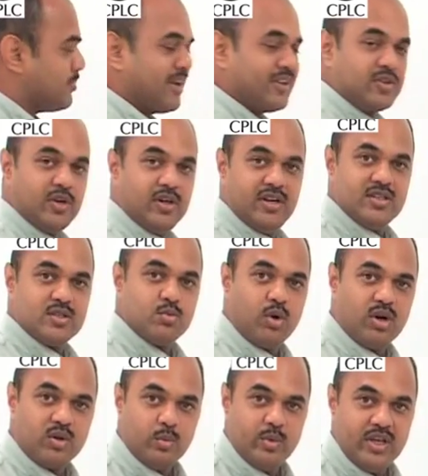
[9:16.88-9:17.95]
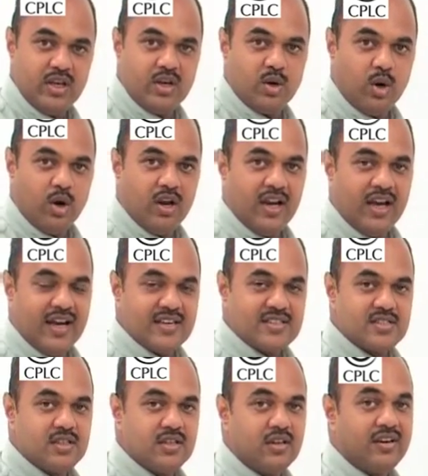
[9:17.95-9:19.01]
method is what we call
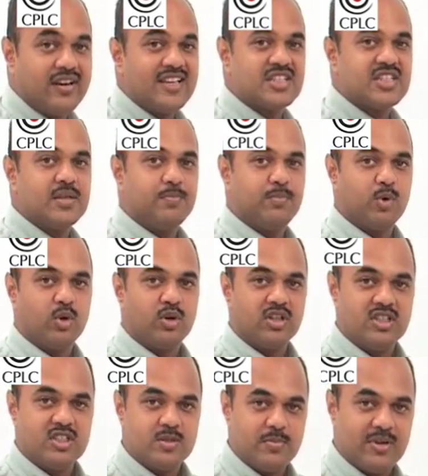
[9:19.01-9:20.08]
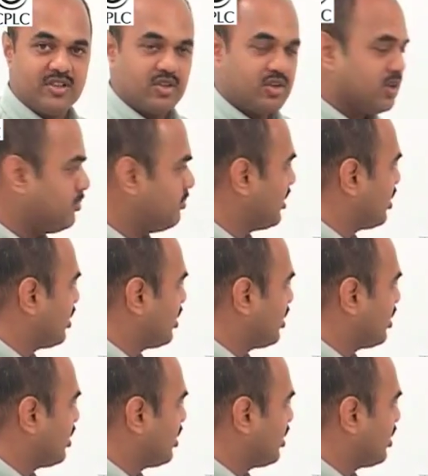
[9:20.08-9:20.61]
as the reciprocals method